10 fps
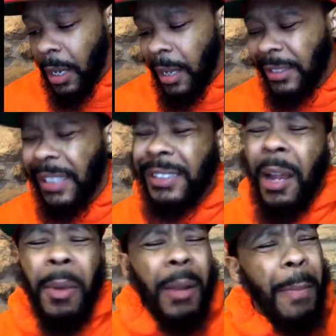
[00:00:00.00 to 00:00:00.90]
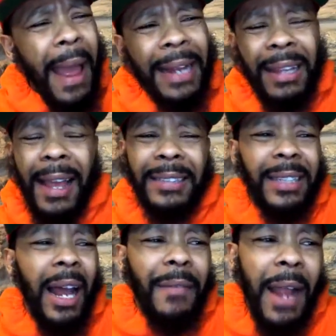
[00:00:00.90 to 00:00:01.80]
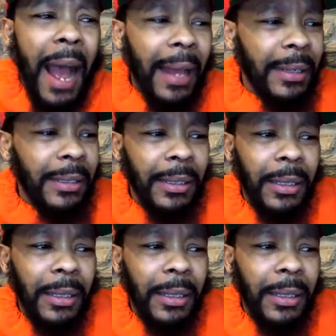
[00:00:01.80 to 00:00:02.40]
just some of the backlash that I've gotten,